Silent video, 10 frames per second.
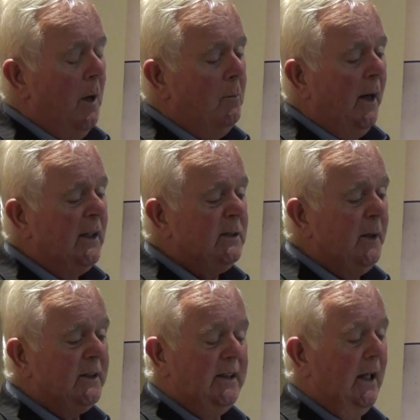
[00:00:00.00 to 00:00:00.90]
Mary
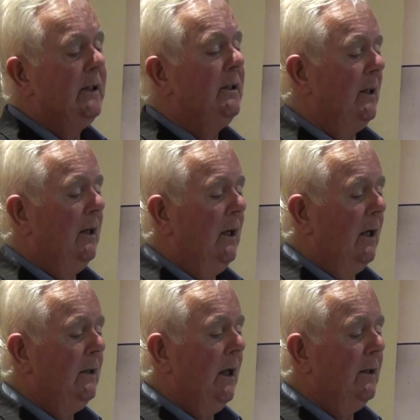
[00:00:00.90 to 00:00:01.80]
Smith said
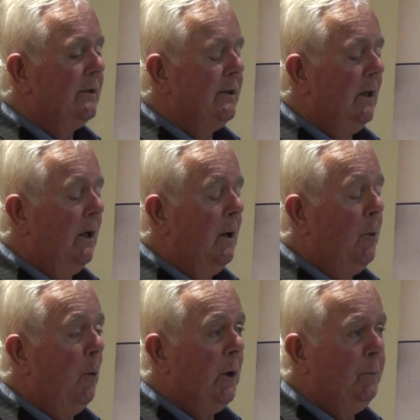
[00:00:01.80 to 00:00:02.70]
that it
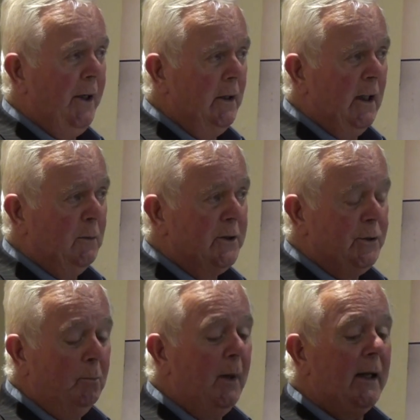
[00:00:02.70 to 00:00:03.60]
would appear that there were
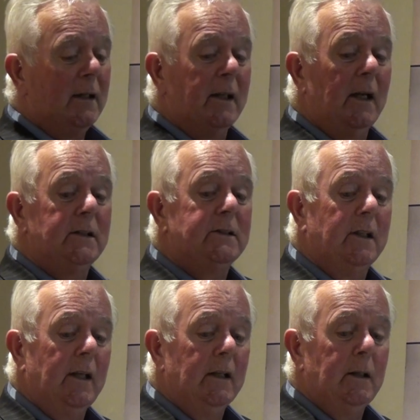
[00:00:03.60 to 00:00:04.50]
some Black and Tans
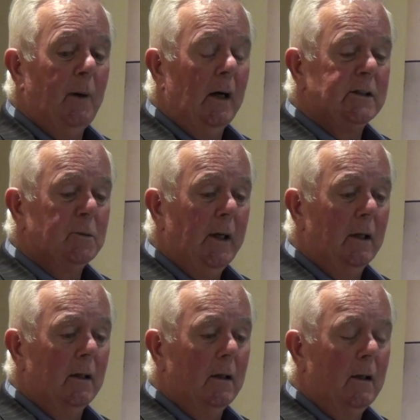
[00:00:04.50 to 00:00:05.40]
in the bar as
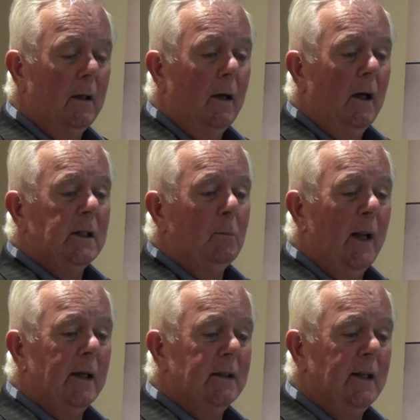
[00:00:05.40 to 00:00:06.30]
well. The
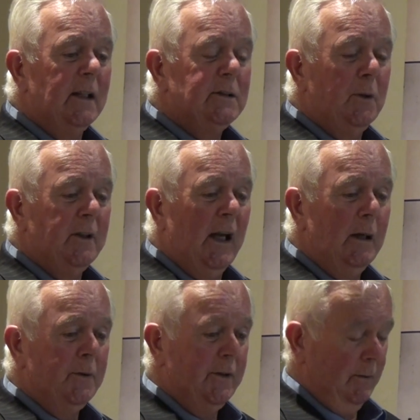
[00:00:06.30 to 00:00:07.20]
Black and Tans were in the
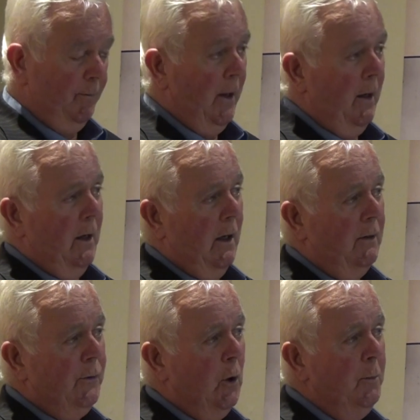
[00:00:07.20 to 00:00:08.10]
habit
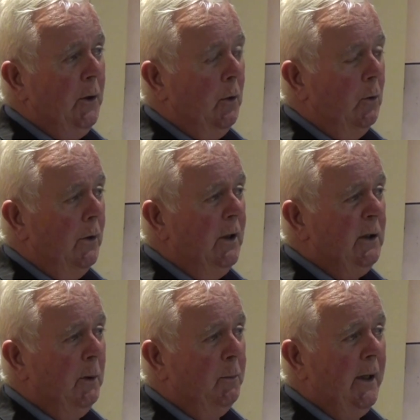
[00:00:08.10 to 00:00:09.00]
of coming
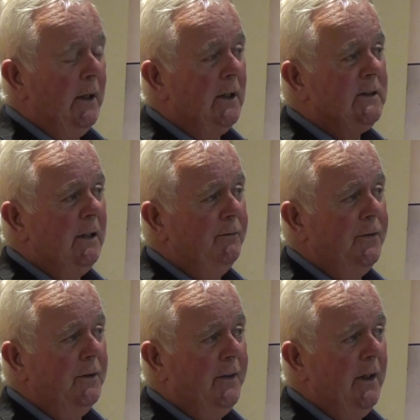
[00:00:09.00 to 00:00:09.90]
into Balbriggan at
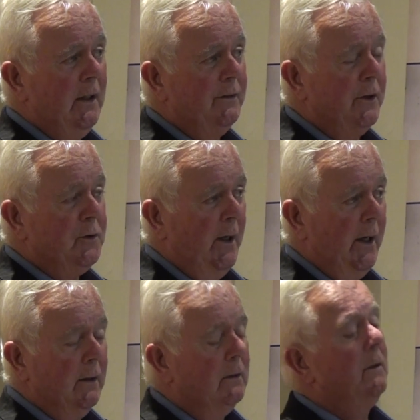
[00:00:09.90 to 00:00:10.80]
7:15 off the
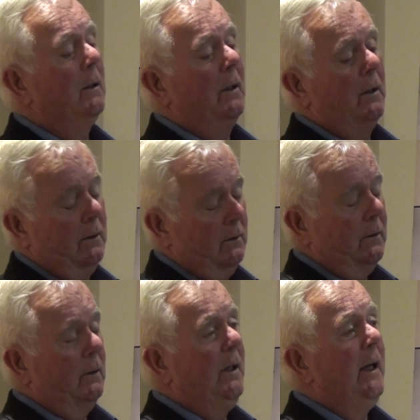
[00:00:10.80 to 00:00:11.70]
train
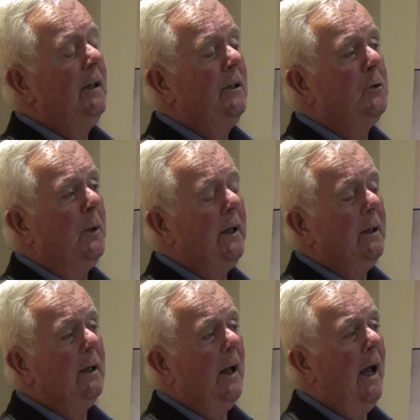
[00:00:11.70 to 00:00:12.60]
taking their drink
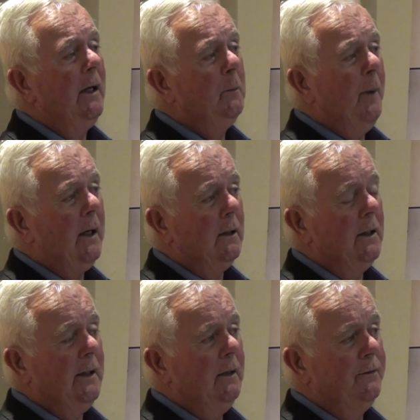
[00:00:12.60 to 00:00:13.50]
and heading back on the
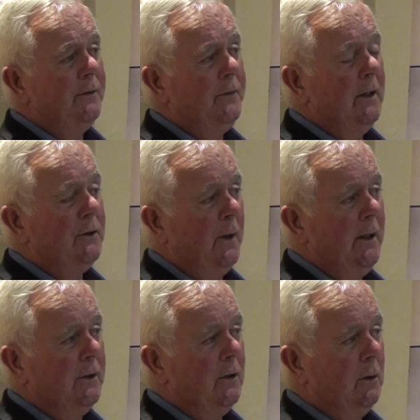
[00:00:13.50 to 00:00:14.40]
10:15
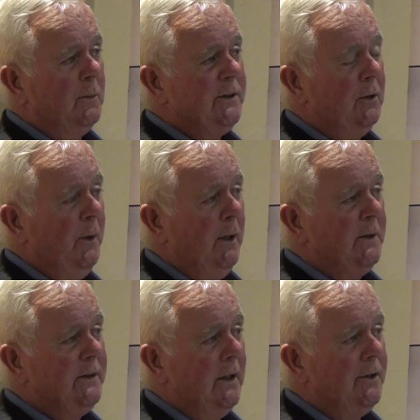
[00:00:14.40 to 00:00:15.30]
train to Gormanstown railway
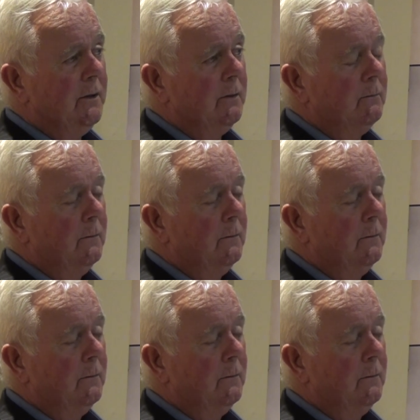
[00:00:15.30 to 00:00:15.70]
station.